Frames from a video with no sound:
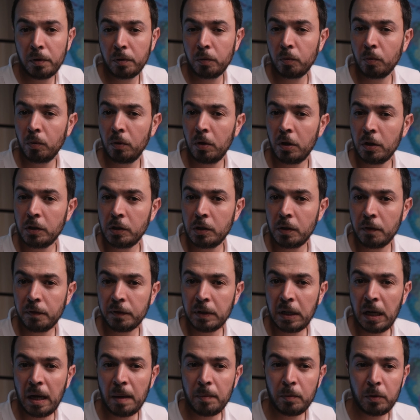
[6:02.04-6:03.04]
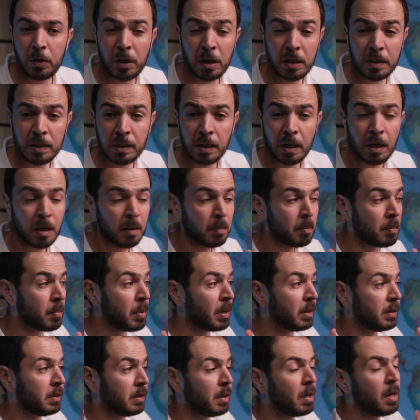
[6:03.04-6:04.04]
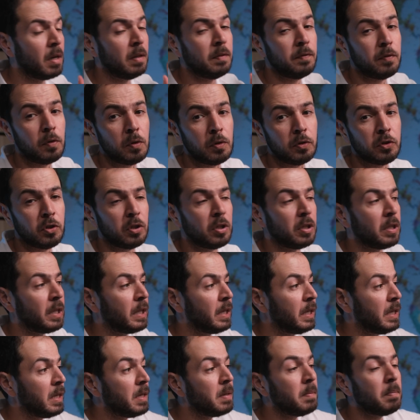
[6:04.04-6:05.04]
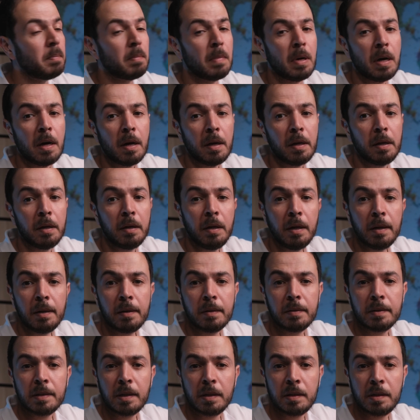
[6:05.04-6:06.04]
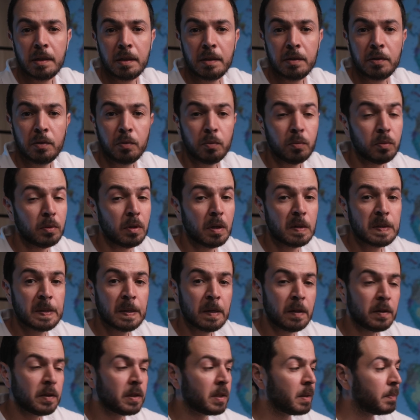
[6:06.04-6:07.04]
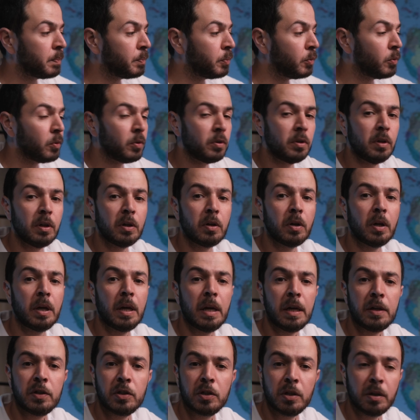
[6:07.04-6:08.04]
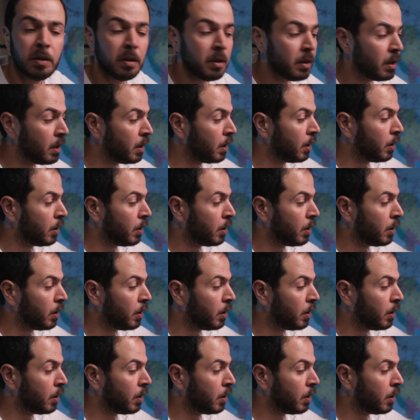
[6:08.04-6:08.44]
to lots of cameras, but unfortunately my Nikon Z6 II does not support the connection